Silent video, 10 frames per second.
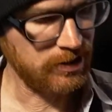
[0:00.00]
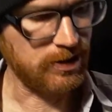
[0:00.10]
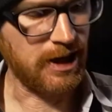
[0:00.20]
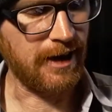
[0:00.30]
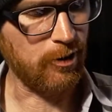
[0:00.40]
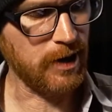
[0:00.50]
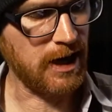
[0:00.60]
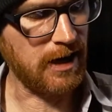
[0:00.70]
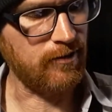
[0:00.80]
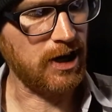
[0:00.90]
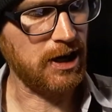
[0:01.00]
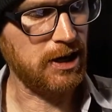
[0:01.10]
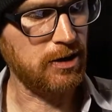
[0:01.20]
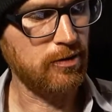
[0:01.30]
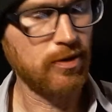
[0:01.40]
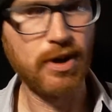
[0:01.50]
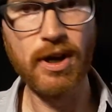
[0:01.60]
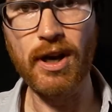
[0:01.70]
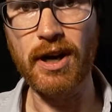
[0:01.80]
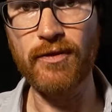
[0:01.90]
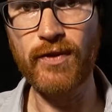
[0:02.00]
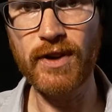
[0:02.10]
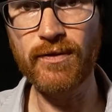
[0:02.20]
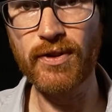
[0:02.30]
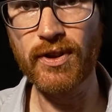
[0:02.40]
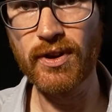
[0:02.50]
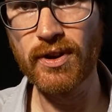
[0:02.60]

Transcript: So now we have our 5th,